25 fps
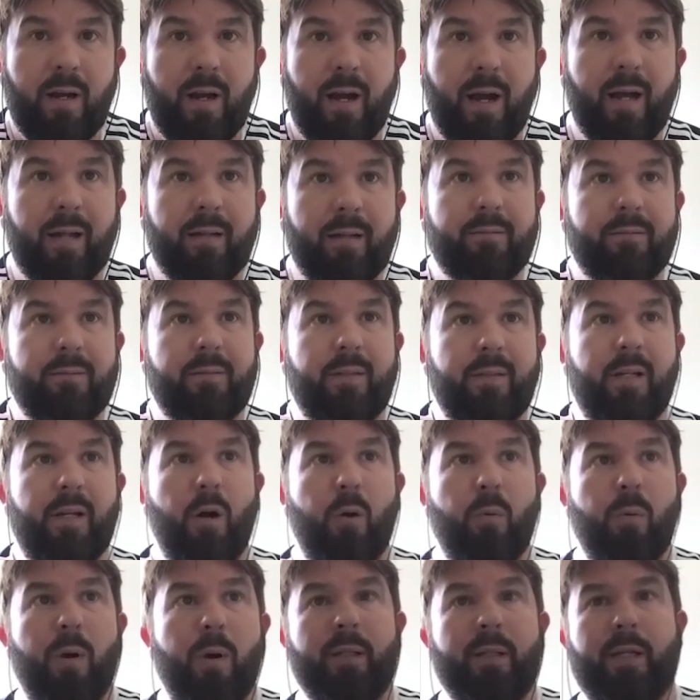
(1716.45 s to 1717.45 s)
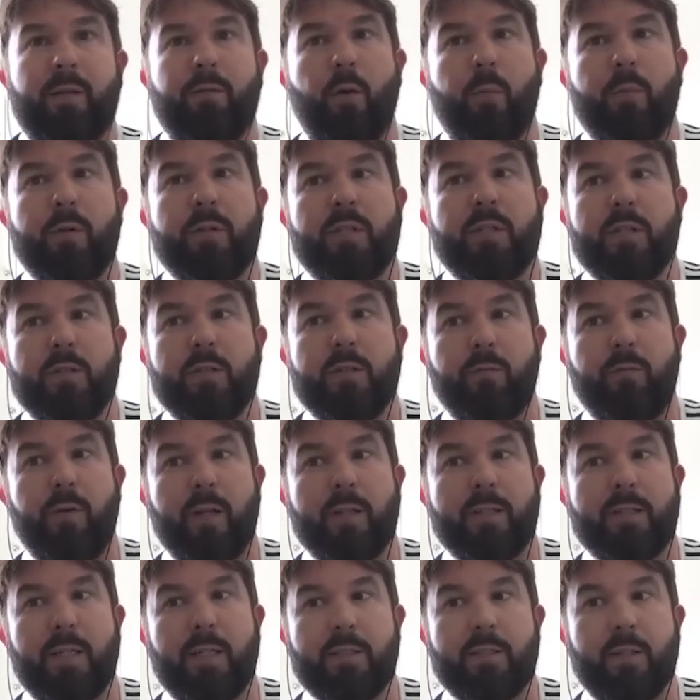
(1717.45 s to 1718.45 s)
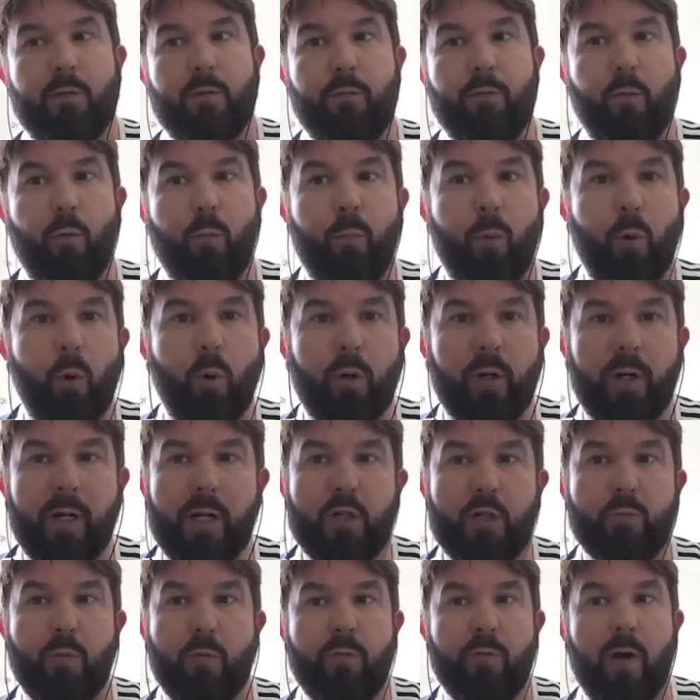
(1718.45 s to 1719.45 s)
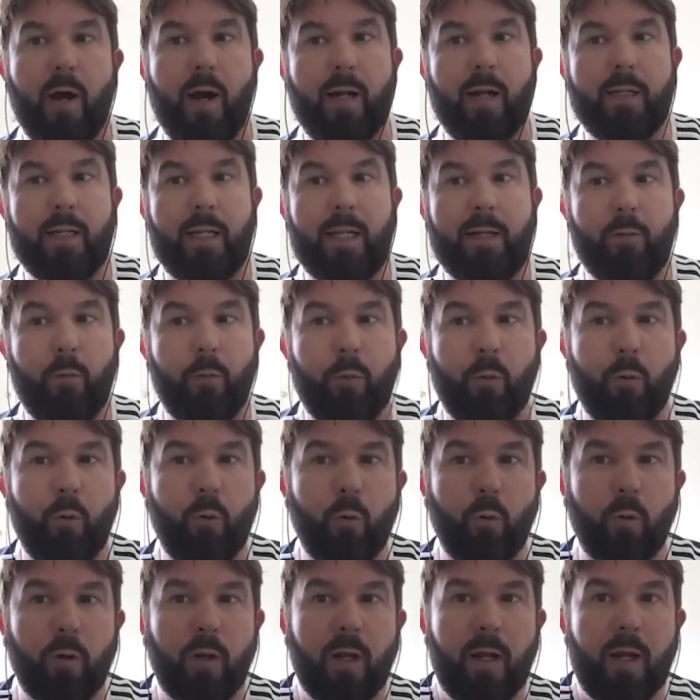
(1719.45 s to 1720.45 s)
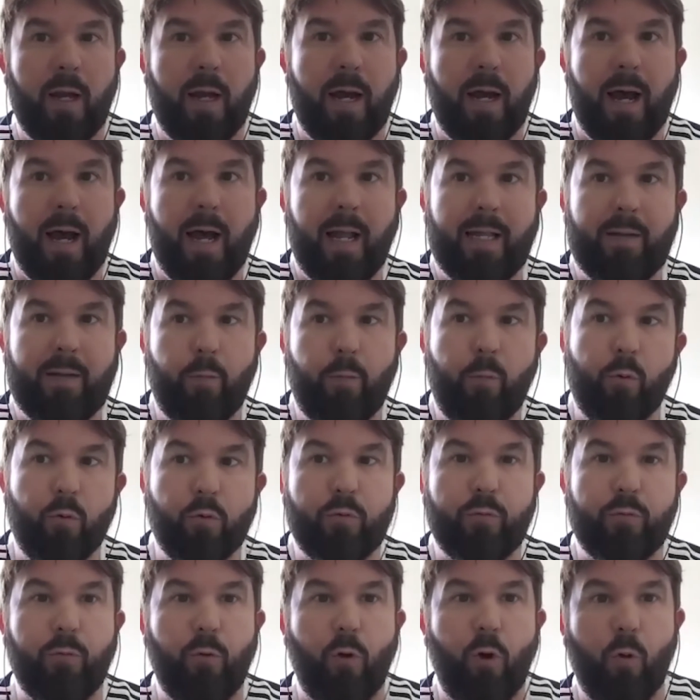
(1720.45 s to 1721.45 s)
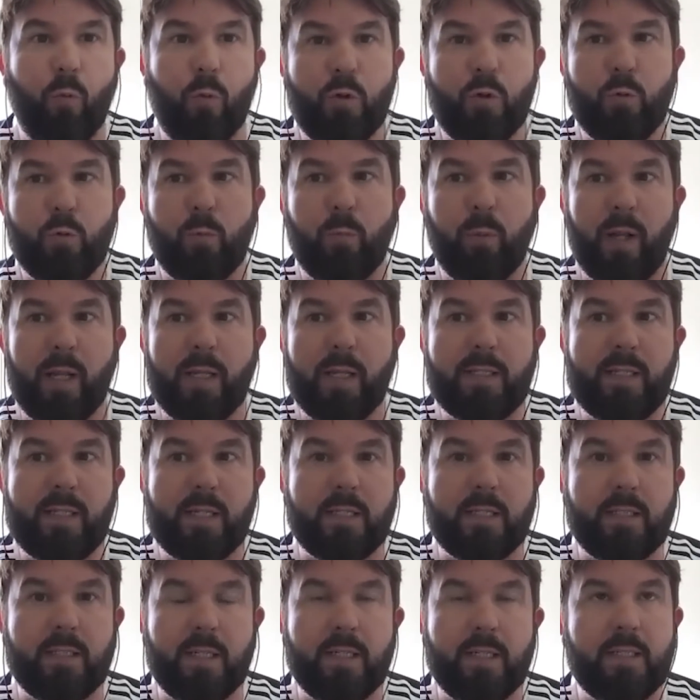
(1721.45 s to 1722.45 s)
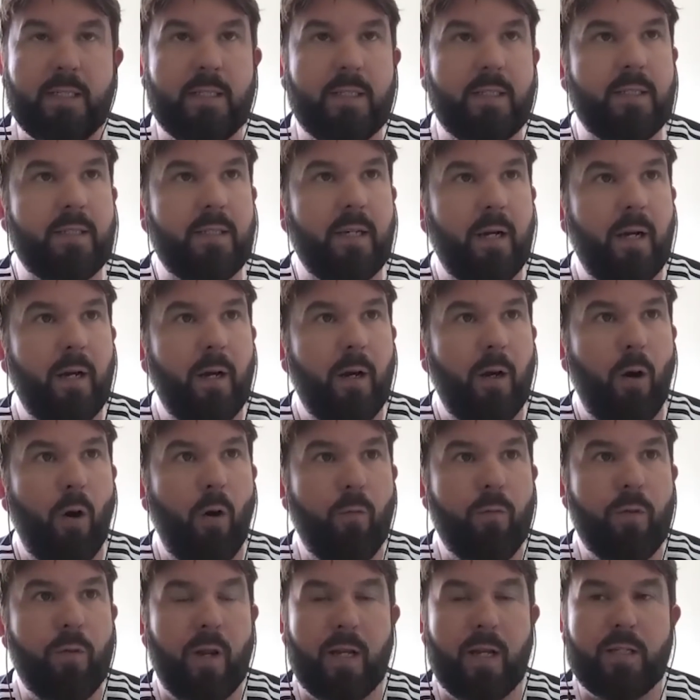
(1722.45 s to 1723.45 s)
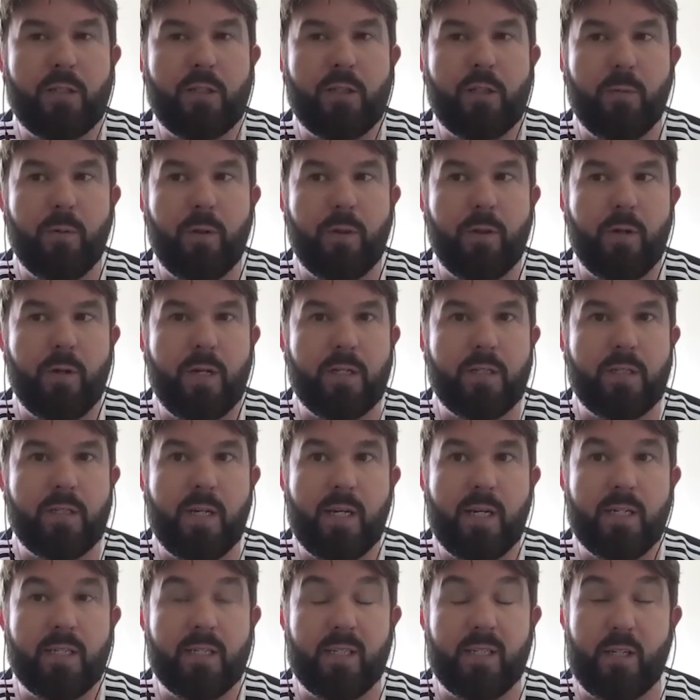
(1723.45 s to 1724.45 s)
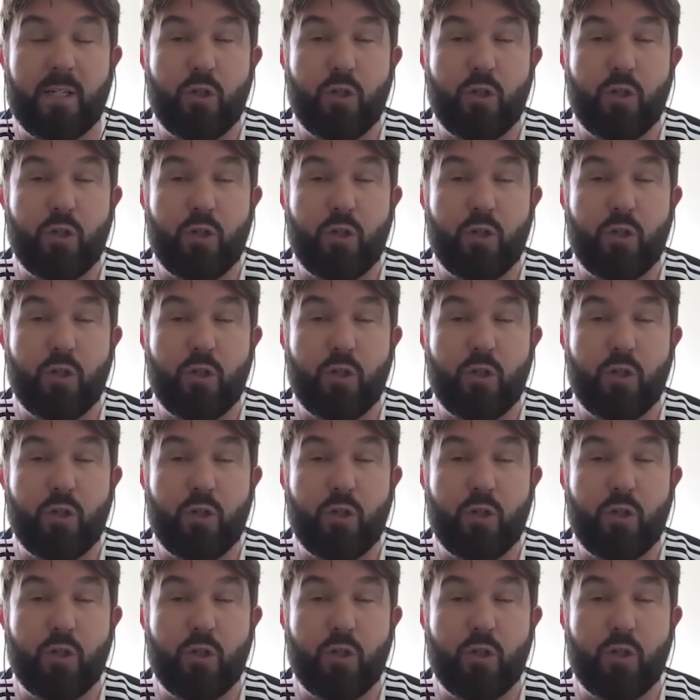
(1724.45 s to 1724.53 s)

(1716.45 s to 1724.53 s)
And, Andy Robertson's a fantastic footballer, and he's provided Liverpool and Liverpool's forwards with plenty of assists over the last 2 or 3 seasons.